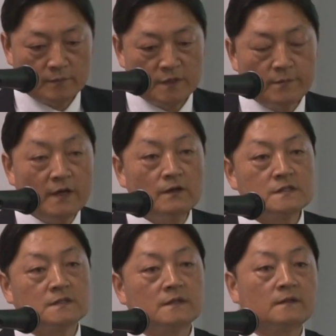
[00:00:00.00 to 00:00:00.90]
P-value
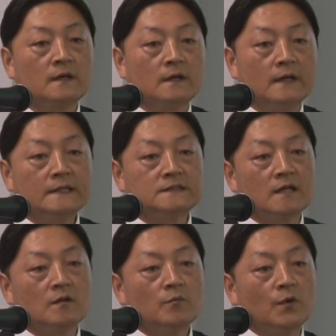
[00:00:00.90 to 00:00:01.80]
is less
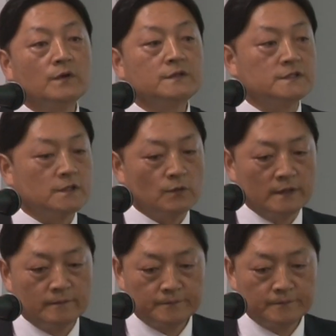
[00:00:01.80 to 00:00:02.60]
than 0.01.